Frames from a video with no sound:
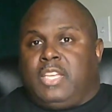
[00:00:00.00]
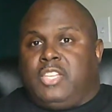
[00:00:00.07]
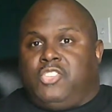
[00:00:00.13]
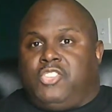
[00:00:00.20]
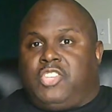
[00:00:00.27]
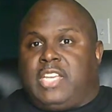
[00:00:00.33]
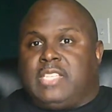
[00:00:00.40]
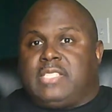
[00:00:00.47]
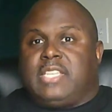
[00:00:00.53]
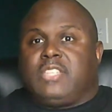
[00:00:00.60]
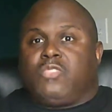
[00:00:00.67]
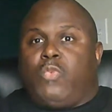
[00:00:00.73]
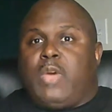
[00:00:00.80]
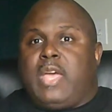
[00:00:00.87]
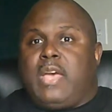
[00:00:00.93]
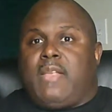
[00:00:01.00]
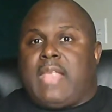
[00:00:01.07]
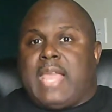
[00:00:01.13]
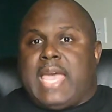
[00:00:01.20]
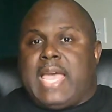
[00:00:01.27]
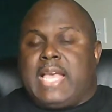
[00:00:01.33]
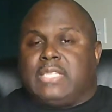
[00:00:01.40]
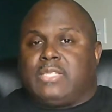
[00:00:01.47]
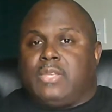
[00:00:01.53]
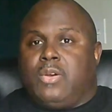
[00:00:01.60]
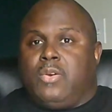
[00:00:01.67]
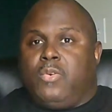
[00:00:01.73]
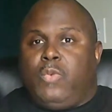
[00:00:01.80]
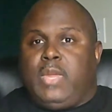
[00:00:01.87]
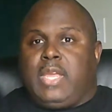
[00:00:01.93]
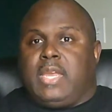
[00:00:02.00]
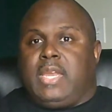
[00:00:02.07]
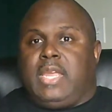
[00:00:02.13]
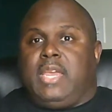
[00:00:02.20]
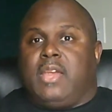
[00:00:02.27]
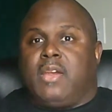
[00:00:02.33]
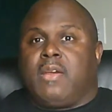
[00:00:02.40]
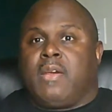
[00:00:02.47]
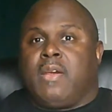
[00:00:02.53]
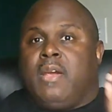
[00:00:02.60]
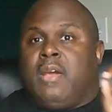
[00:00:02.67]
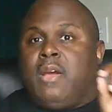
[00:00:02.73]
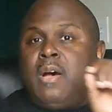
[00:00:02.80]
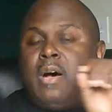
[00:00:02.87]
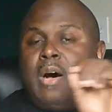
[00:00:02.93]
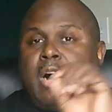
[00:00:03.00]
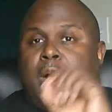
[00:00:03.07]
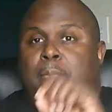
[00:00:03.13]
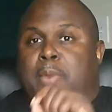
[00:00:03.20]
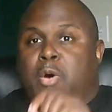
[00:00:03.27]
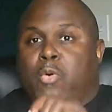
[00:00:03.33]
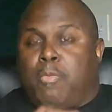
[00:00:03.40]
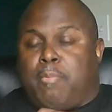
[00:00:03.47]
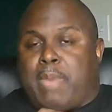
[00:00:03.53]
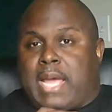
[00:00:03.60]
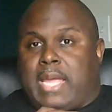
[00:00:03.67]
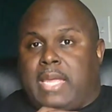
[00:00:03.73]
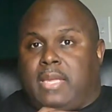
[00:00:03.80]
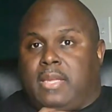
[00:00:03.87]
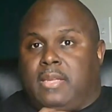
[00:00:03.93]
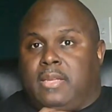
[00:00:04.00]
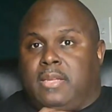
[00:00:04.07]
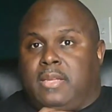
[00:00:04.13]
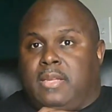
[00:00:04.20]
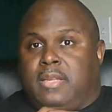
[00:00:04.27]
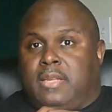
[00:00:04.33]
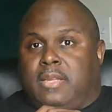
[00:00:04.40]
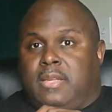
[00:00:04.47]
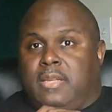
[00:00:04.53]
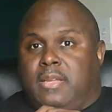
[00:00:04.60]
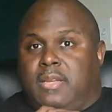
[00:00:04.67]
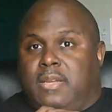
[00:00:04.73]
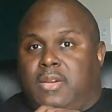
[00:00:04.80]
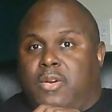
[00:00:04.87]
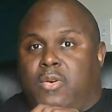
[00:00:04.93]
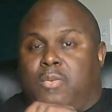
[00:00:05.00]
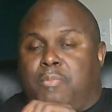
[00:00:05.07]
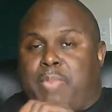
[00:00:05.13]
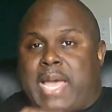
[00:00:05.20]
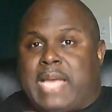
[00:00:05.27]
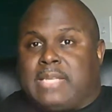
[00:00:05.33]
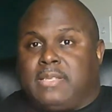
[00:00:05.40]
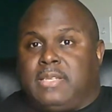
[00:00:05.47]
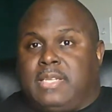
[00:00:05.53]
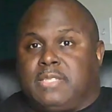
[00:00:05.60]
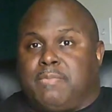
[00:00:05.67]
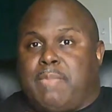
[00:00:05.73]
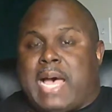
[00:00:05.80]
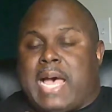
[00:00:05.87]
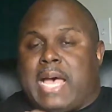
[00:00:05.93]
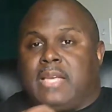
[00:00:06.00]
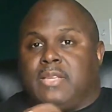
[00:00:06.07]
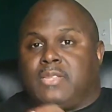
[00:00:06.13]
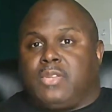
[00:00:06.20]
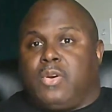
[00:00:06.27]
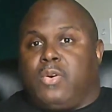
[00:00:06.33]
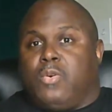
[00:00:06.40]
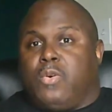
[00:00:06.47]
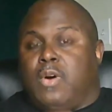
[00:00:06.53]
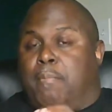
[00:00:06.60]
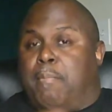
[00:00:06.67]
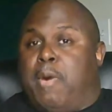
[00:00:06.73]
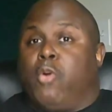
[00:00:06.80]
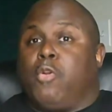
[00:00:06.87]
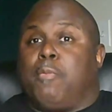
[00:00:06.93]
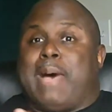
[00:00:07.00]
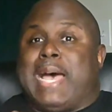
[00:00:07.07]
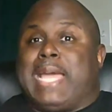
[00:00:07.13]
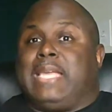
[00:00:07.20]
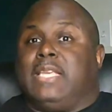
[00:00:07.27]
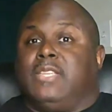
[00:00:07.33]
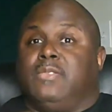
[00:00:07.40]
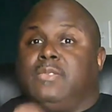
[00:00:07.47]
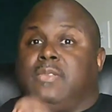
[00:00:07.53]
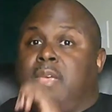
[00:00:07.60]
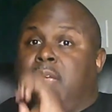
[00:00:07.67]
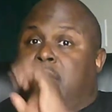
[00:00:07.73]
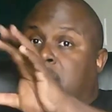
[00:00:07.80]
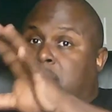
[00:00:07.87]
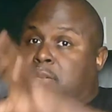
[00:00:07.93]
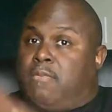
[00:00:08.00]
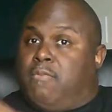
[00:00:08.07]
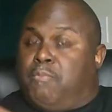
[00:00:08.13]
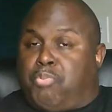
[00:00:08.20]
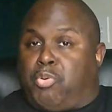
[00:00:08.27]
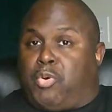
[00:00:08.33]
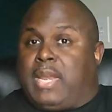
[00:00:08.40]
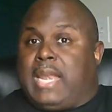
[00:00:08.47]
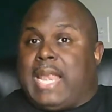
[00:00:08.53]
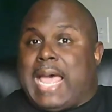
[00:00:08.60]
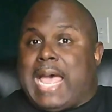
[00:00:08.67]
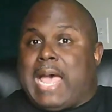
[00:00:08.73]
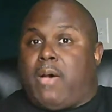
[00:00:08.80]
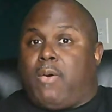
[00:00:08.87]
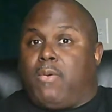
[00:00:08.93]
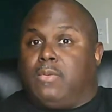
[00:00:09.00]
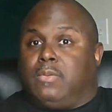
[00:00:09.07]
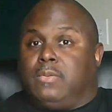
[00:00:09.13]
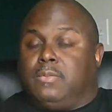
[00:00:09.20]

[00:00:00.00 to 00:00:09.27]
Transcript: just as well as we can hear a motorbike going passing us by. So a motorbike is pretty loud.